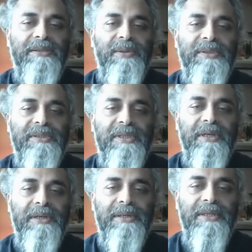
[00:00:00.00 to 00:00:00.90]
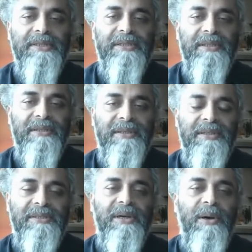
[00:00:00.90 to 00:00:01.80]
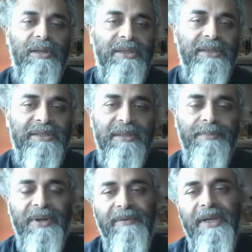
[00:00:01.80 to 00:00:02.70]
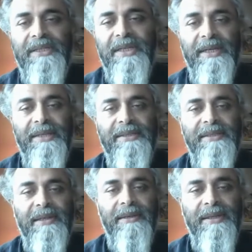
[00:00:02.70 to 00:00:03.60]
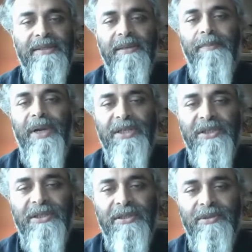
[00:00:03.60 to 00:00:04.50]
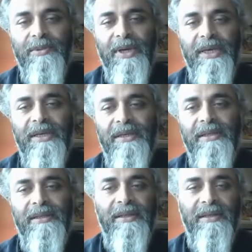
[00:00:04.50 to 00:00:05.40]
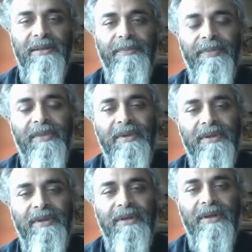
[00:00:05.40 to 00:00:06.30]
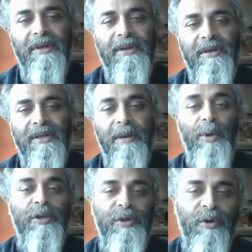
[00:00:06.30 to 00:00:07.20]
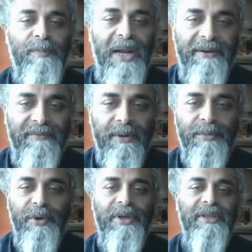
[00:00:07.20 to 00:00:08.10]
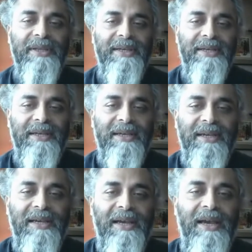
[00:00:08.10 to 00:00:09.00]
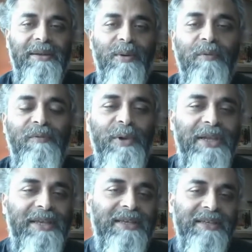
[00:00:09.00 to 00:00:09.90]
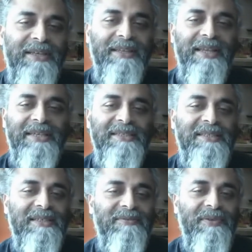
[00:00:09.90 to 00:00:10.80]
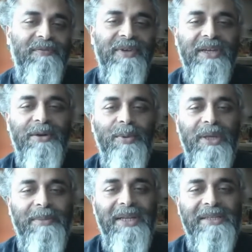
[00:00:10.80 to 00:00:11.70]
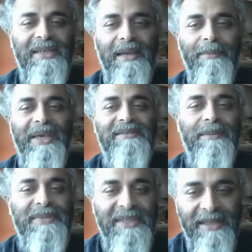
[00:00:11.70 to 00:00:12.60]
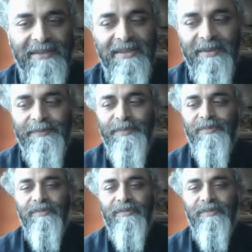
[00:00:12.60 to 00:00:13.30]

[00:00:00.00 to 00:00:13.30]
So it's an honor, it's a privilege, and it's a pleasure to again come on your platform, Rohit. And hopefully in next 15-20 minutes, I'll make some sense.